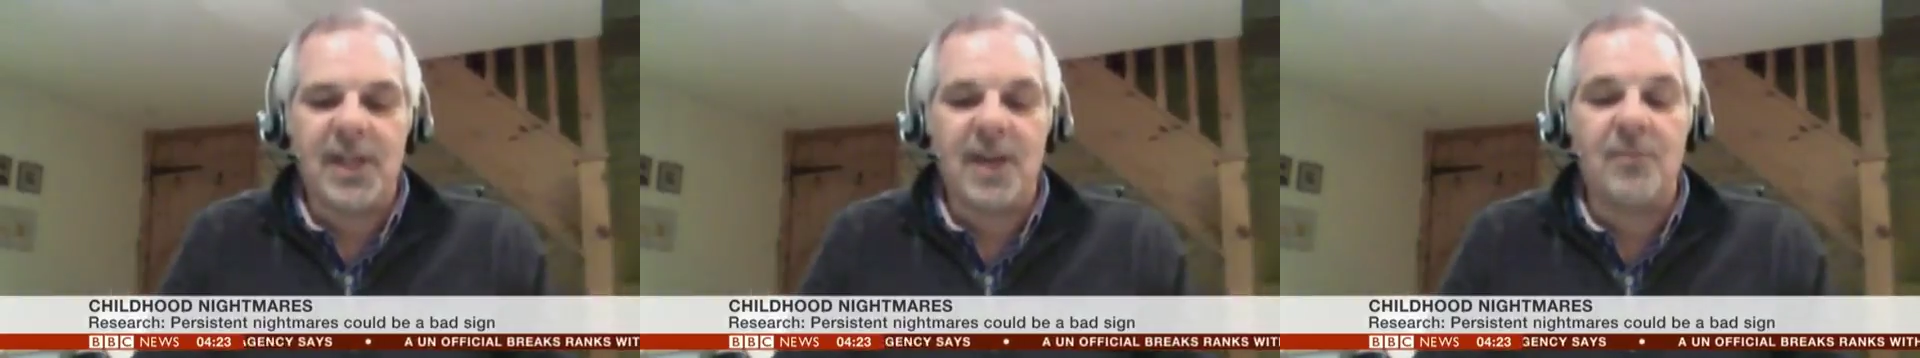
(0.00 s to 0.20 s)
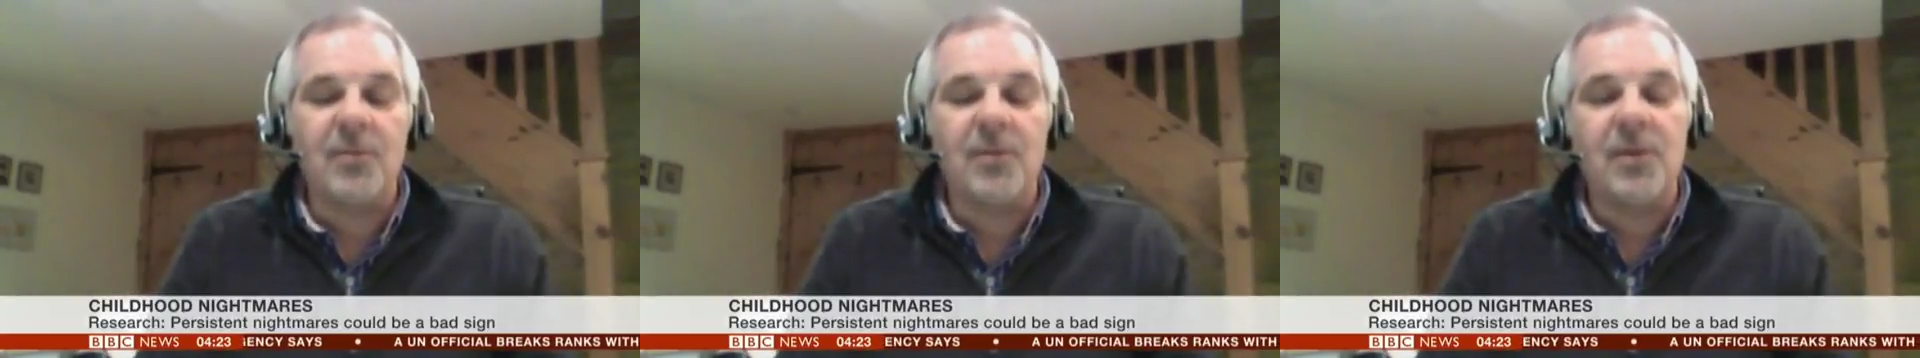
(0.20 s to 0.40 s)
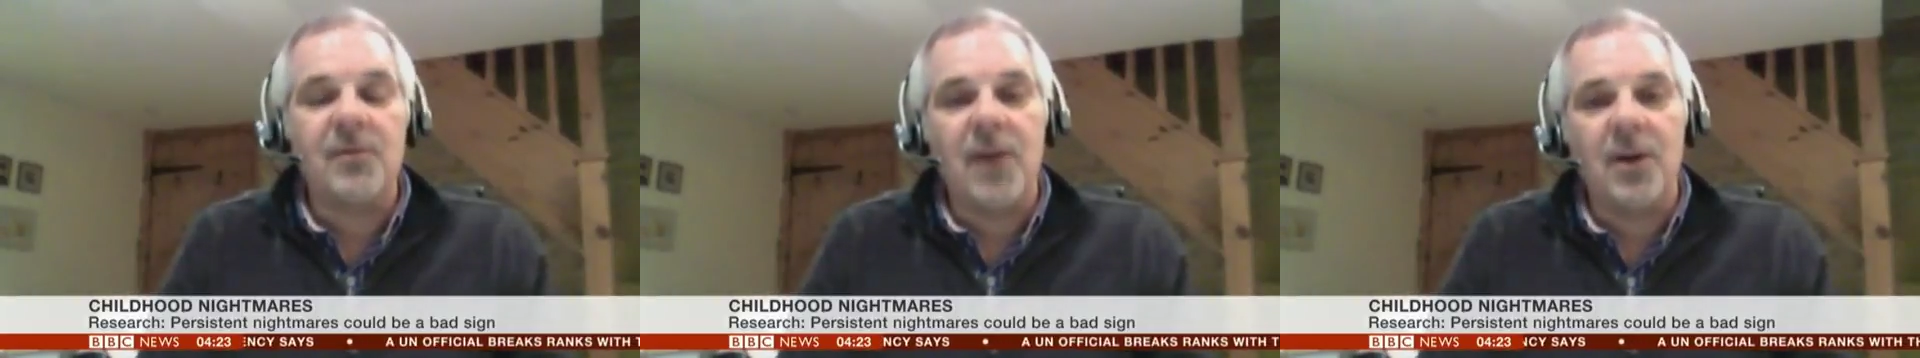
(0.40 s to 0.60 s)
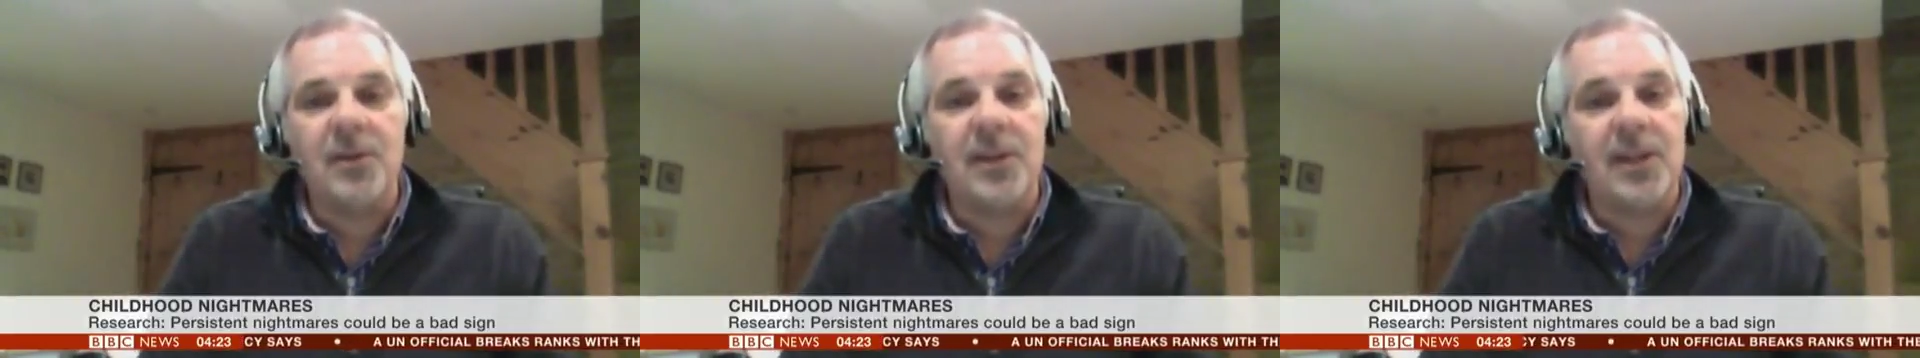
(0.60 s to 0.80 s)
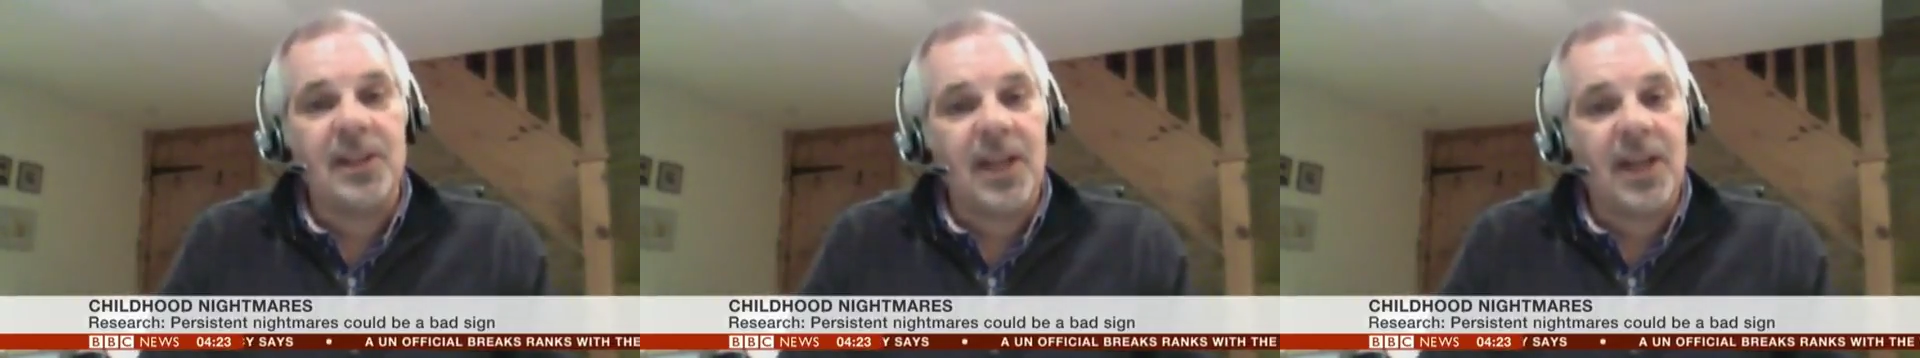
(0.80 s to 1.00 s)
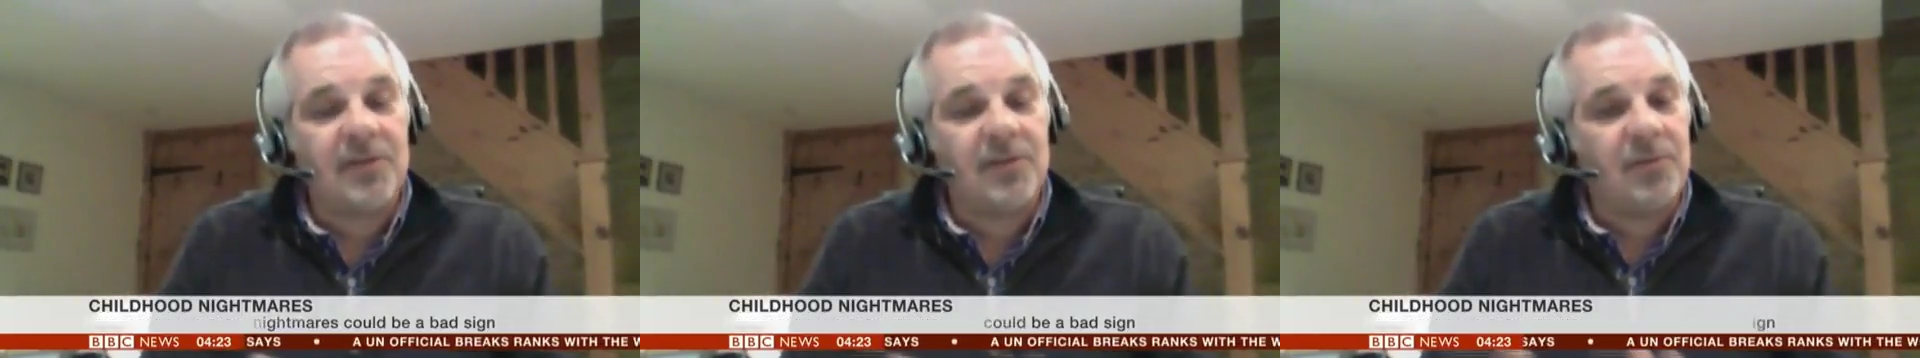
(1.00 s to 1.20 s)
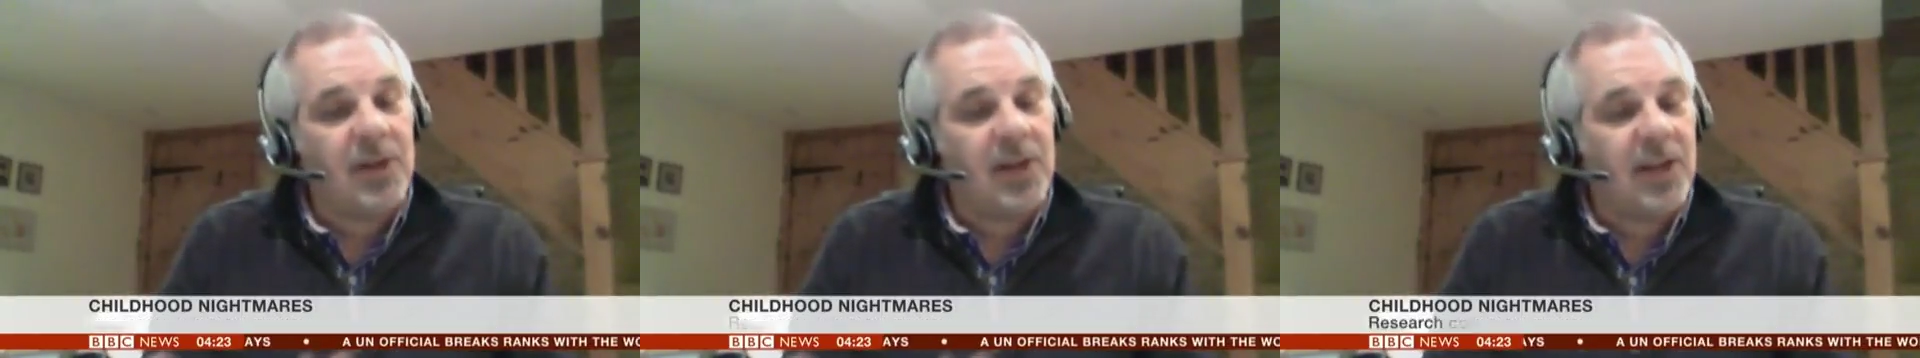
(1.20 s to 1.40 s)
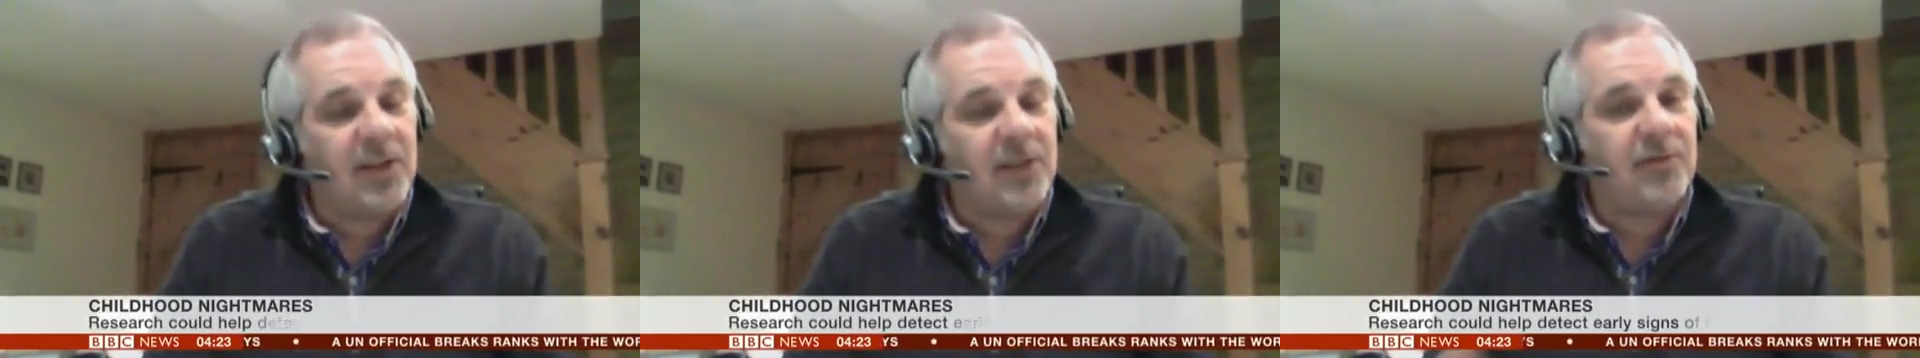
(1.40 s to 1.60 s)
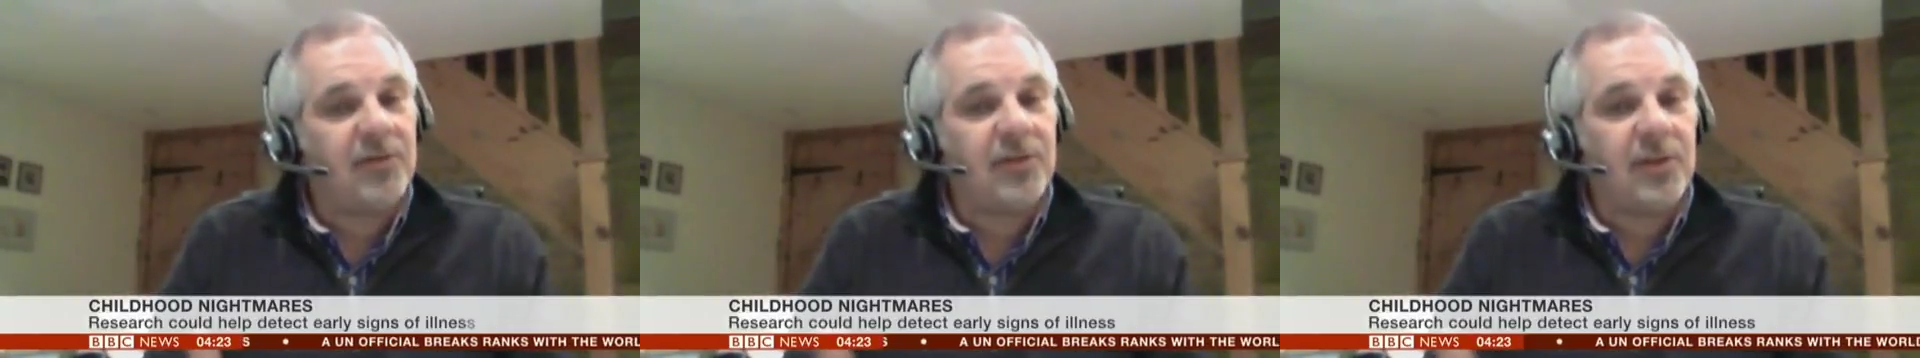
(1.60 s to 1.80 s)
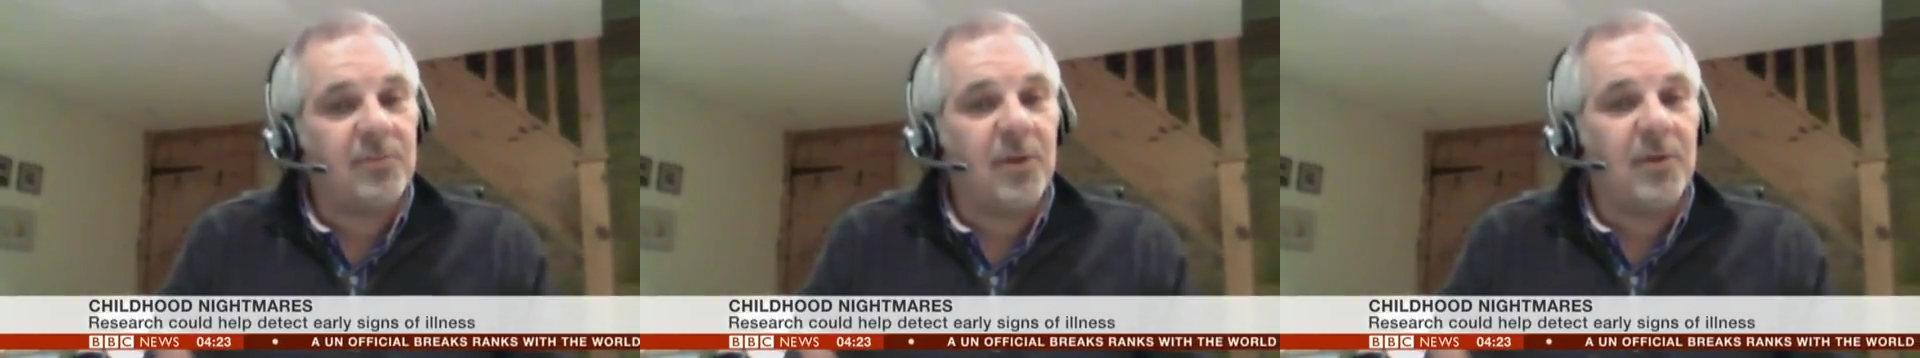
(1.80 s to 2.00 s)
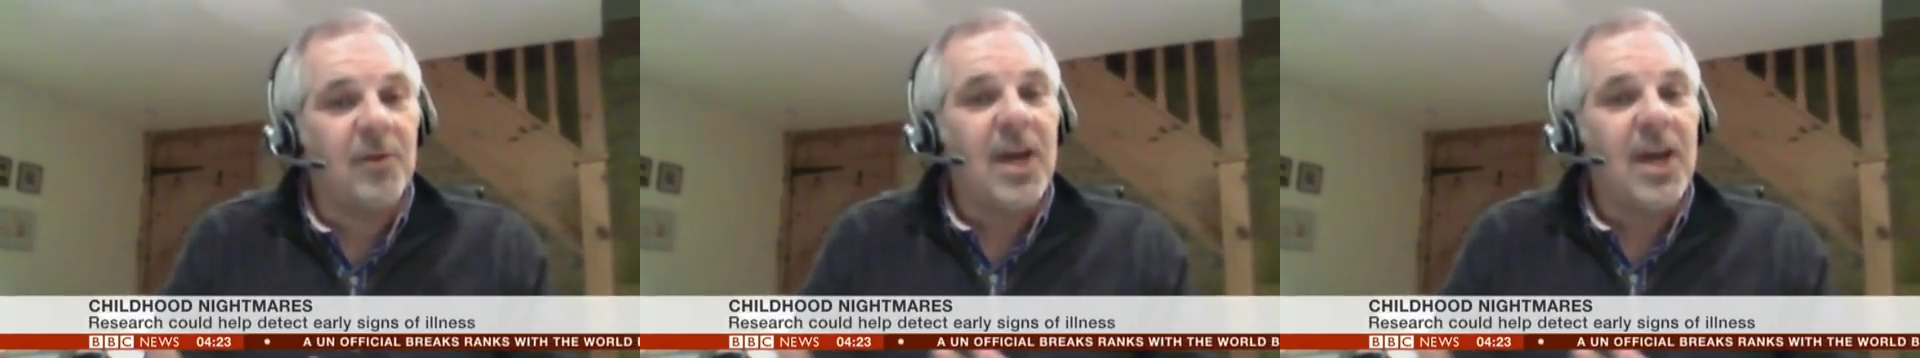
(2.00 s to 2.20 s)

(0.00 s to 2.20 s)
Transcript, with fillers: And we found that there's a relationship of